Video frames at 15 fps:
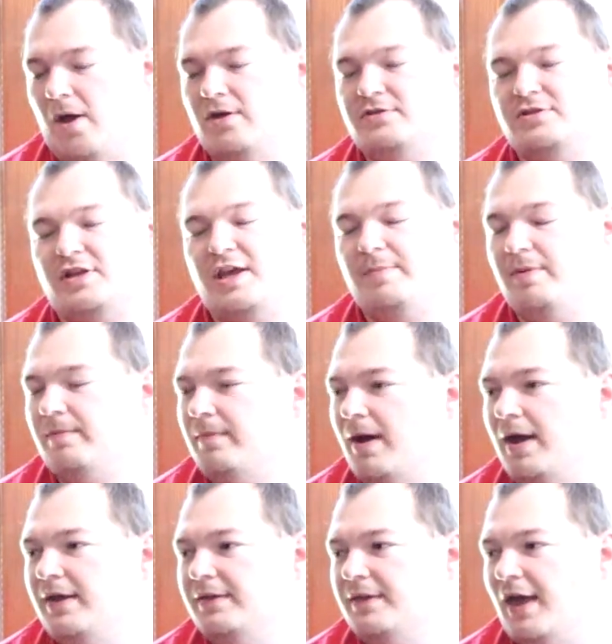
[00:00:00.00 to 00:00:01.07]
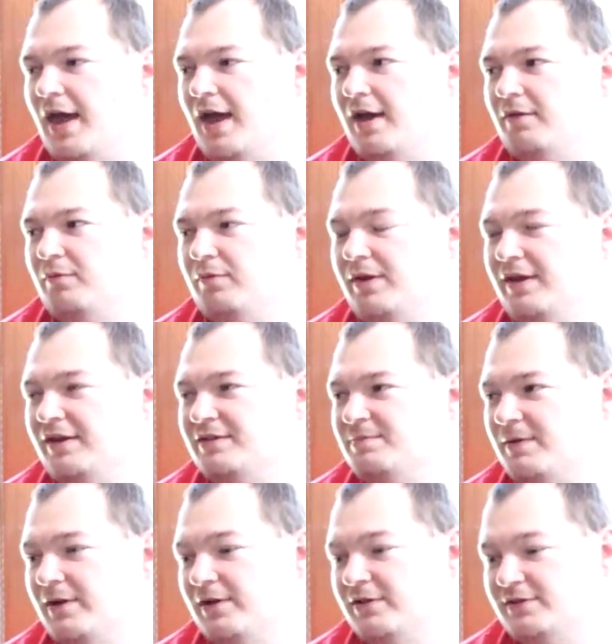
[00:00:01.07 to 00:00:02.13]
Also keep in mind that we
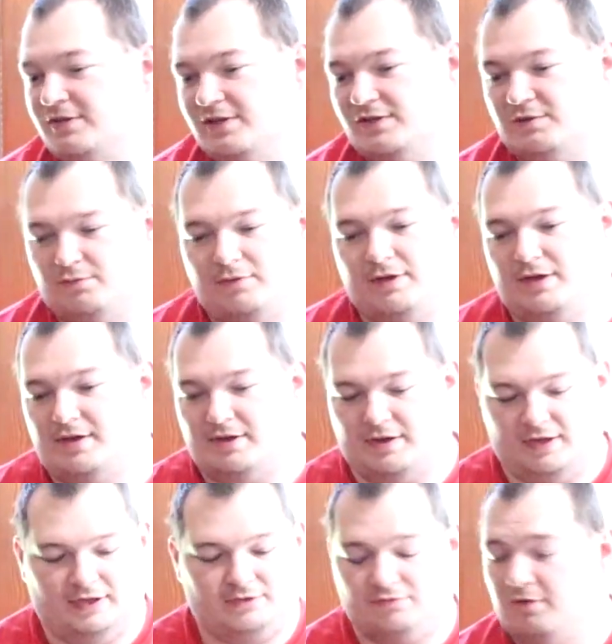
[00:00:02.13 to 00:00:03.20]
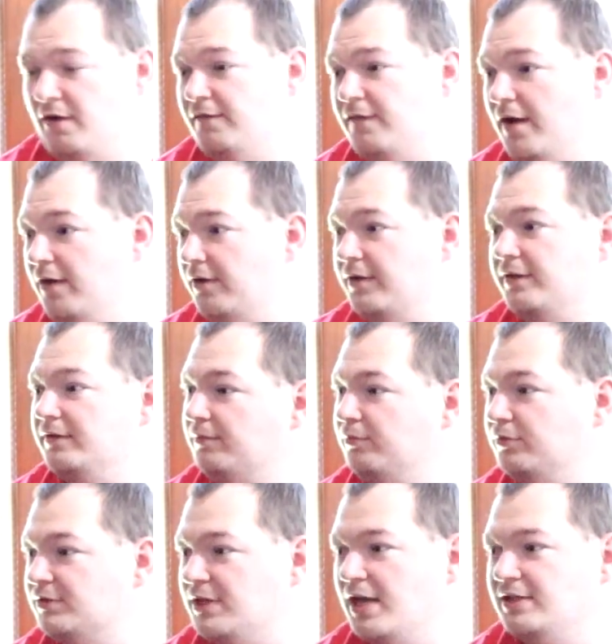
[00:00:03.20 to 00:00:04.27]
experienced this with It's Rough Out and the
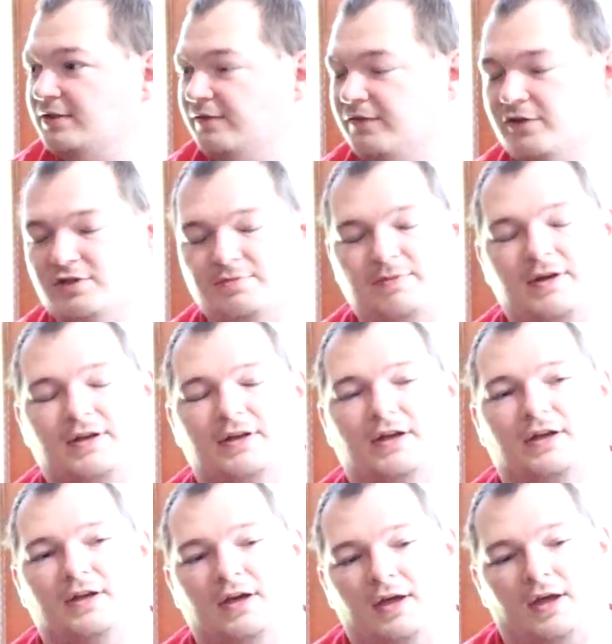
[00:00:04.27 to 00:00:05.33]
Wisconsin First Picnic.